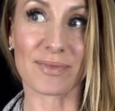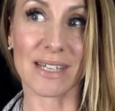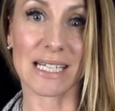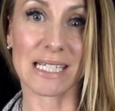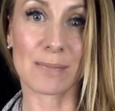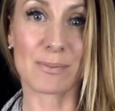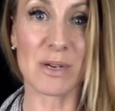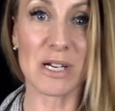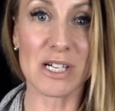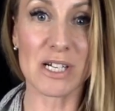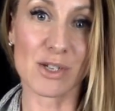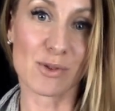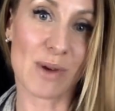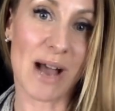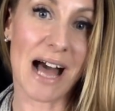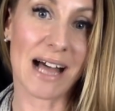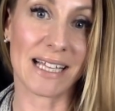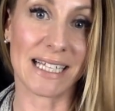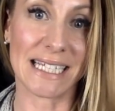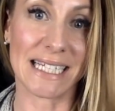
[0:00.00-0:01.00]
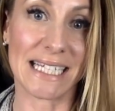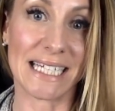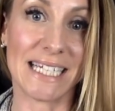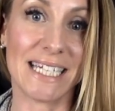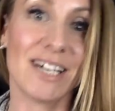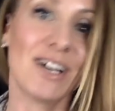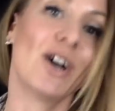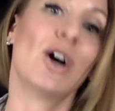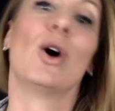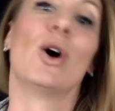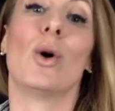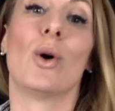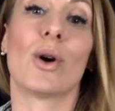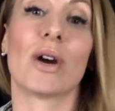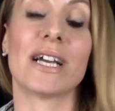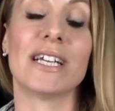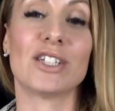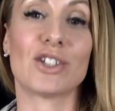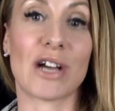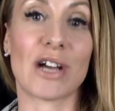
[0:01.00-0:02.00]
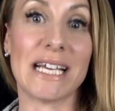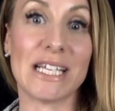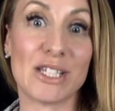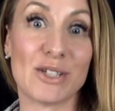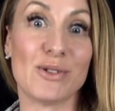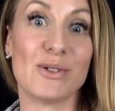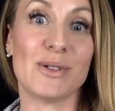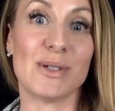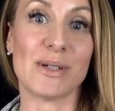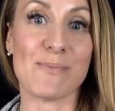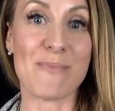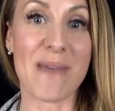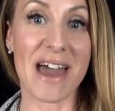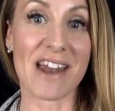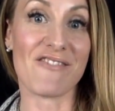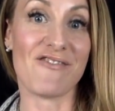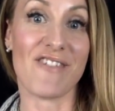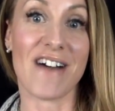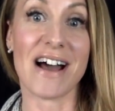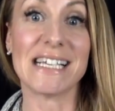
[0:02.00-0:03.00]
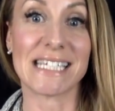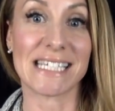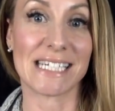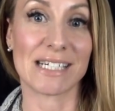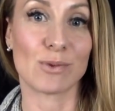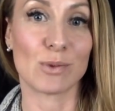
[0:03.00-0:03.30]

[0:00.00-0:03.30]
spirituality or in trying to manifest